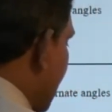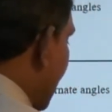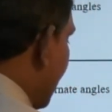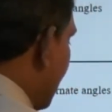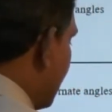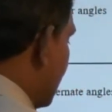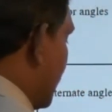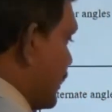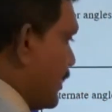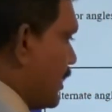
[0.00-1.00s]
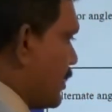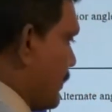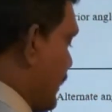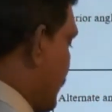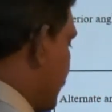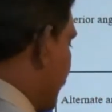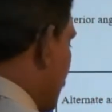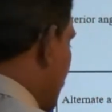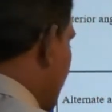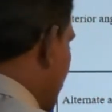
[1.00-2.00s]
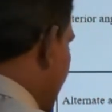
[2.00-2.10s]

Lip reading: angles are equal. Third